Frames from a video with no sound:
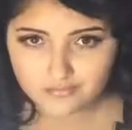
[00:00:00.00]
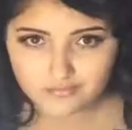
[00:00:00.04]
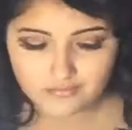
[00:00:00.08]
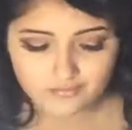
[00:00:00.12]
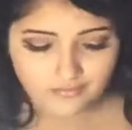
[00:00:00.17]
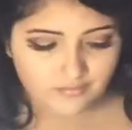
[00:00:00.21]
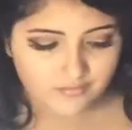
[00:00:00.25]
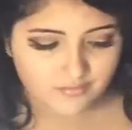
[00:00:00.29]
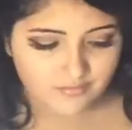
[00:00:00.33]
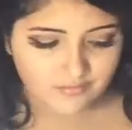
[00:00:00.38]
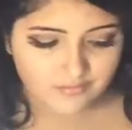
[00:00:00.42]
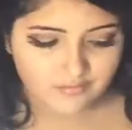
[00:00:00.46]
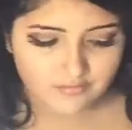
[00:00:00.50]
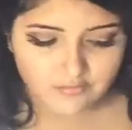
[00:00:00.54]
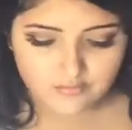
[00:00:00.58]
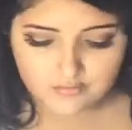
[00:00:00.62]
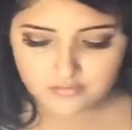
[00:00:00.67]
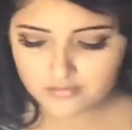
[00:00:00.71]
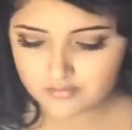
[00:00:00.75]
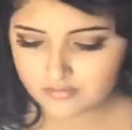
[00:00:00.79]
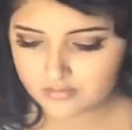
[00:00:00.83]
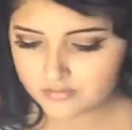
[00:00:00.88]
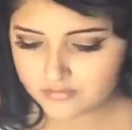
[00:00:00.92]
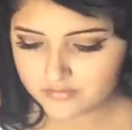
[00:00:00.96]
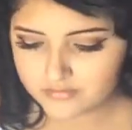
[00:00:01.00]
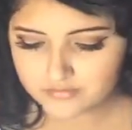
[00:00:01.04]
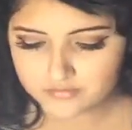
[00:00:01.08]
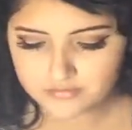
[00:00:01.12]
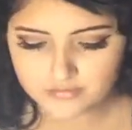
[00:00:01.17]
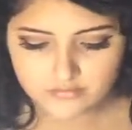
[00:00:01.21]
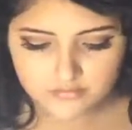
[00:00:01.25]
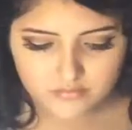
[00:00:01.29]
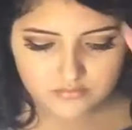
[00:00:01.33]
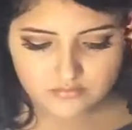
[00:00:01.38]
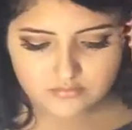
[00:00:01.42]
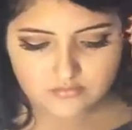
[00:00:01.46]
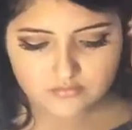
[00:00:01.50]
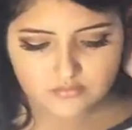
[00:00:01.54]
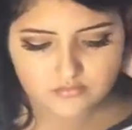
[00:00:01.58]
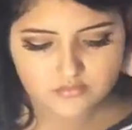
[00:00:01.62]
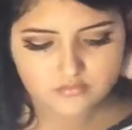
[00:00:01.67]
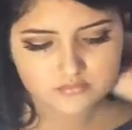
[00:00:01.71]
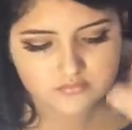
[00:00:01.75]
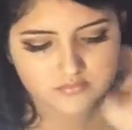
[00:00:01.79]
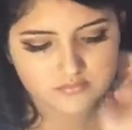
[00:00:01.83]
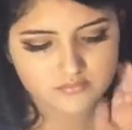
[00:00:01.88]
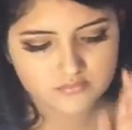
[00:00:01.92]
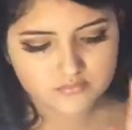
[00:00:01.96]
And then we're going to take
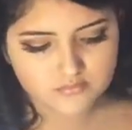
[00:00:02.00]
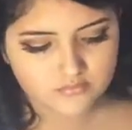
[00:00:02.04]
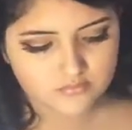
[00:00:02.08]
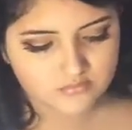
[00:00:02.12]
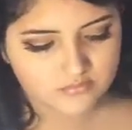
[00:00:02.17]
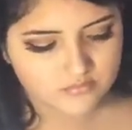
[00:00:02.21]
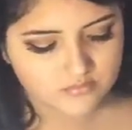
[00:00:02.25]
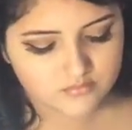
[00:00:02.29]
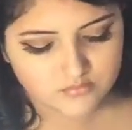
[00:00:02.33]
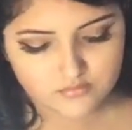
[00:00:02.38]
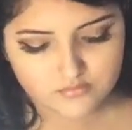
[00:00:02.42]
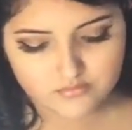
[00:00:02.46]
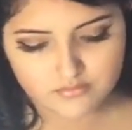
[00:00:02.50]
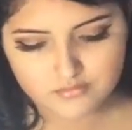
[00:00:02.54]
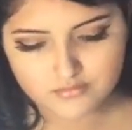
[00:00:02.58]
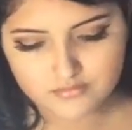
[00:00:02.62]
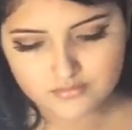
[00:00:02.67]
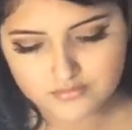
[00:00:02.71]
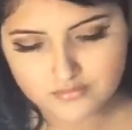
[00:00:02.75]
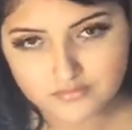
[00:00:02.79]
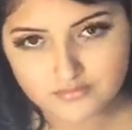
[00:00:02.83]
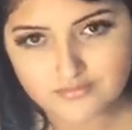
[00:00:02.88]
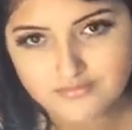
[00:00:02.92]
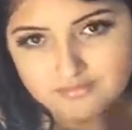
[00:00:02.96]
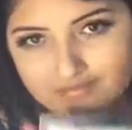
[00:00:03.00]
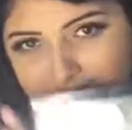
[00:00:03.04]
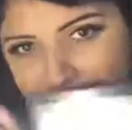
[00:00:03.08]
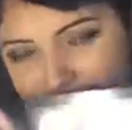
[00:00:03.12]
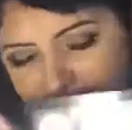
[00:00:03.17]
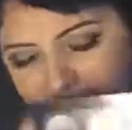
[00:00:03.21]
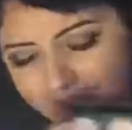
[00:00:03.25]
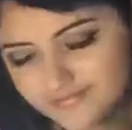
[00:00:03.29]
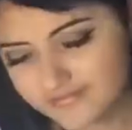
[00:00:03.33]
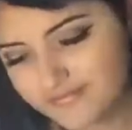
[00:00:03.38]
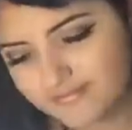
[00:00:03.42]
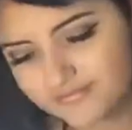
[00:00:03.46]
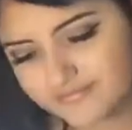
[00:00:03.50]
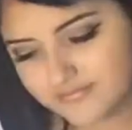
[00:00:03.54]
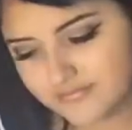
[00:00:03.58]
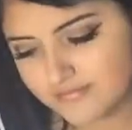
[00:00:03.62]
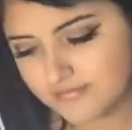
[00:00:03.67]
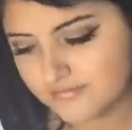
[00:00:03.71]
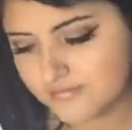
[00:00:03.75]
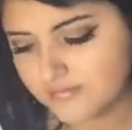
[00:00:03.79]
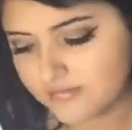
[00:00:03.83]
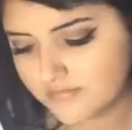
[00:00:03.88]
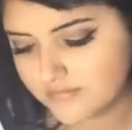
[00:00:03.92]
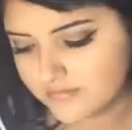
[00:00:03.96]
our fluffy
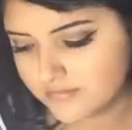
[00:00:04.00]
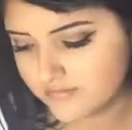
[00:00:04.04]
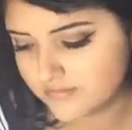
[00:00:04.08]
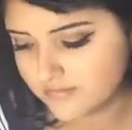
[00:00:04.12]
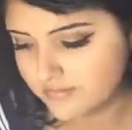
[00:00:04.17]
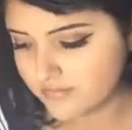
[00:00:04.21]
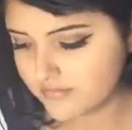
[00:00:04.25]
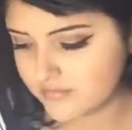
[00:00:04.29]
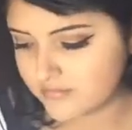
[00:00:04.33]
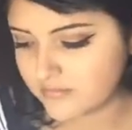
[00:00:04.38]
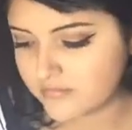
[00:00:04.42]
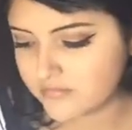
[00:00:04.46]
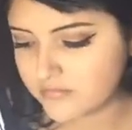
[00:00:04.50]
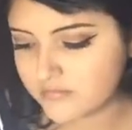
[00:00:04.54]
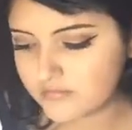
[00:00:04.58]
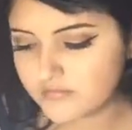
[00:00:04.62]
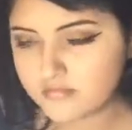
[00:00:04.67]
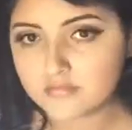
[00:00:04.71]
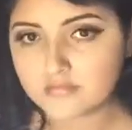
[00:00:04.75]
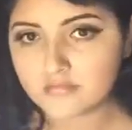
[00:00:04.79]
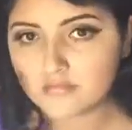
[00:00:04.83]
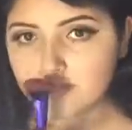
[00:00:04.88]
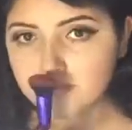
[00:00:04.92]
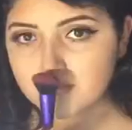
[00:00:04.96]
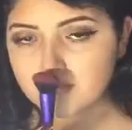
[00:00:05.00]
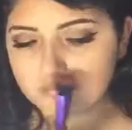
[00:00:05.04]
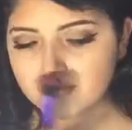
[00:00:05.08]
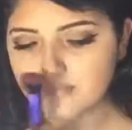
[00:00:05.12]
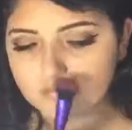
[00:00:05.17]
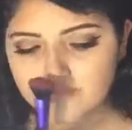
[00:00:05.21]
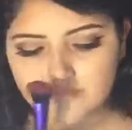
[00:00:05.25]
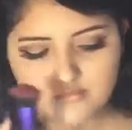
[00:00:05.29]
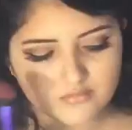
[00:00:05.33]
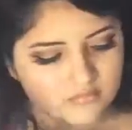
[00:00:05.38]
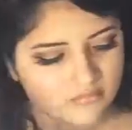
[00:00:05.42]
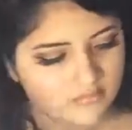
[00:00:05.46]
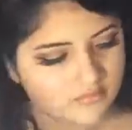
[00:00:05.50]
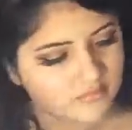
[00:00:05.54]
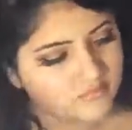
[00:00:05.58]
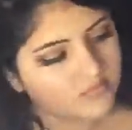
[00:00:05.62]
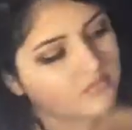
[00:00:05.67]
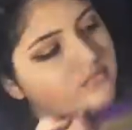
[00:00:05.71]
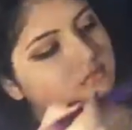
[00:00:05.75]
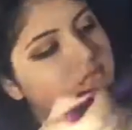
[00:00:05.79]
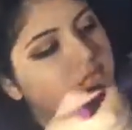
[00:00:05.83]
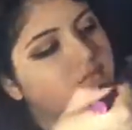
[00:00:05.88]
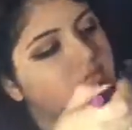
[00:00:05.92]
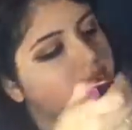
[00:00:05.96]
powder looking brush thing with the
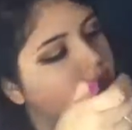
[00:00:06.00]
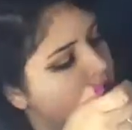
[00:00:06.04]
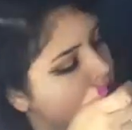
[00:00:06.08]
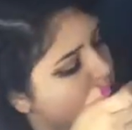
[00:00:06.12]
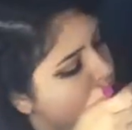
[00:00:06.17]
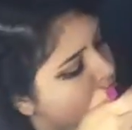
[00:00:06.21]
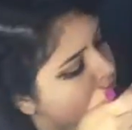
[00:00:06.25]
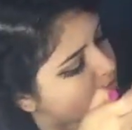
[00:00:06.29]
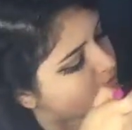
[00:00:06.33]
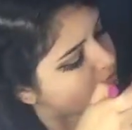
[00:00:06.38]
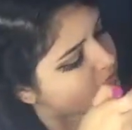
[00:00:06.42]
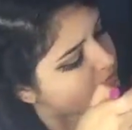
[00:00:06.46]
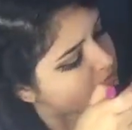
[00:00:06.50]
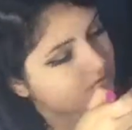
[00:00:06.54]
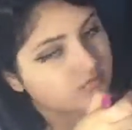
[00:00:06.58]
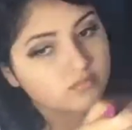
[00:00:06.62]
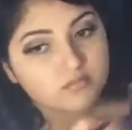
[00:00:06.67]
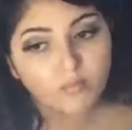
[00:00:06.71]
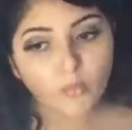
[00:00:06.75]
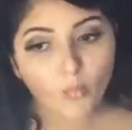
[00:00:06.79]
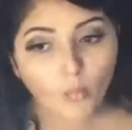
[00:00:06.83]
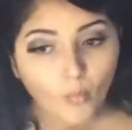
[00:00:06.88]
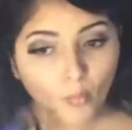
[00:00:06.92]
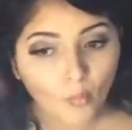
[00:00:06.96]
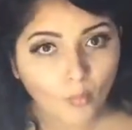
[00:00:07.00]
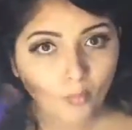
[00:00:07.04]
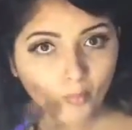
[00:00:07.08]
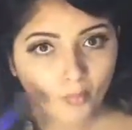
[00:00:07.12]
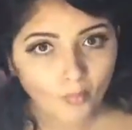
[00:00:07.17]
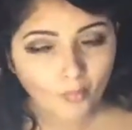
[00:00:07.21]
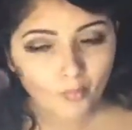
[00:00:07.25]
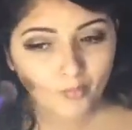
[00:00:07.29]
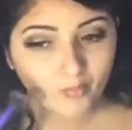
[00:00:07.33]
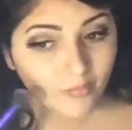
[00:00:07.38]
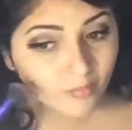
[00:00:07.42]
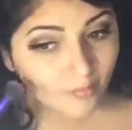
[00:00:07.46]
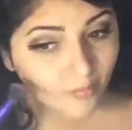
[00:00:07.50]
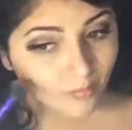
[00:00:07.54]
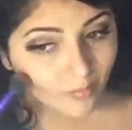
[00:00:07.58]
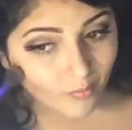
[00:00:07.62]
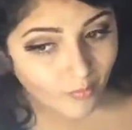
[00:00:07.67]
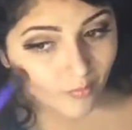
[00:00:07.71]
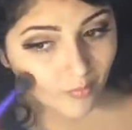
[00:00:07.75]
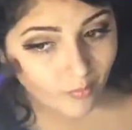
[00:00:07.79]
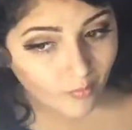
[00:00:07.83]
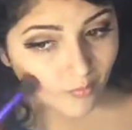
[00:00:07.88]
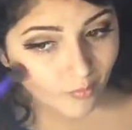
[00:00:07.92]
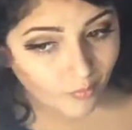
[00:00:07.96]
contour color, lightest one in the palette,
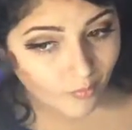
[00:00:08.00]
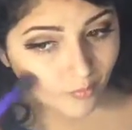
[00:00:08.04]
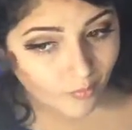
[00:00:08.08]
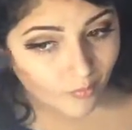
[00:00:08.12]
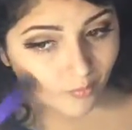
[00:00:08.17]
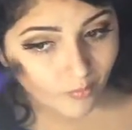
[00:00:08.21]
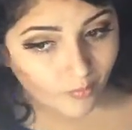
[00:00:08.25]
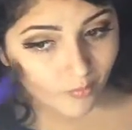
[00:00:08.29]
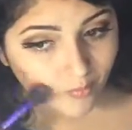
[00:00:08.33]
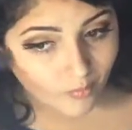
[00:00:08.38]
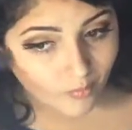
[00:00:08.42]
and